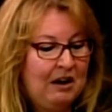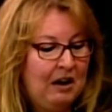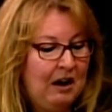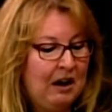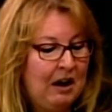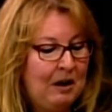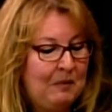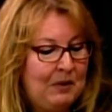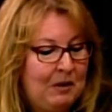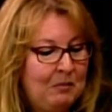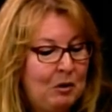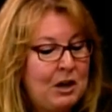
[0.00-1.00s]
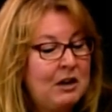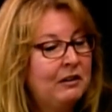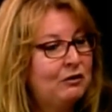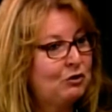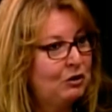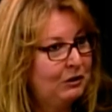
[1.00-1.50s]
Um, Marquita,
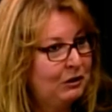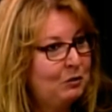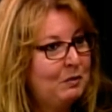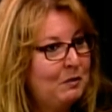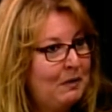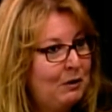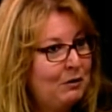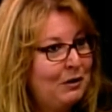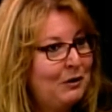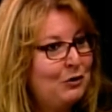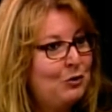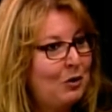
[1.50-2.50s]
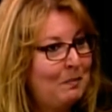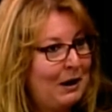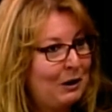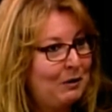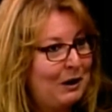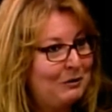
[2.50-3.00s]
let's talk a little bit about your
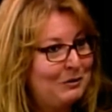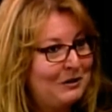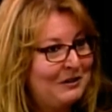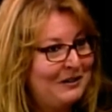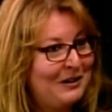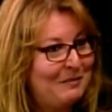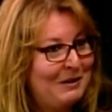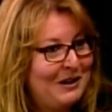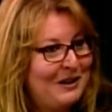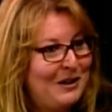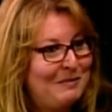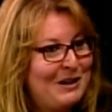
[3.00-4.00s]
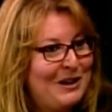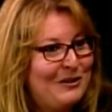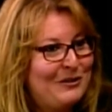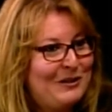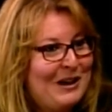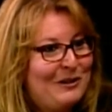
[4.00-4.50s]
background sure. coming, coming
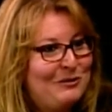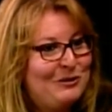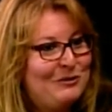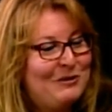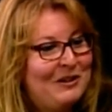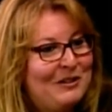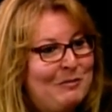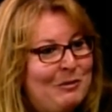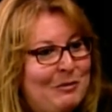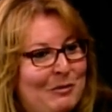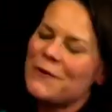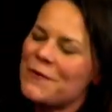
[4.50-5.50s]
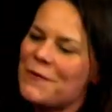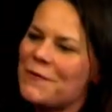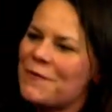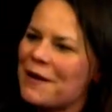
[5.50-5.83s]
here now to uh, sure. Bar so Association.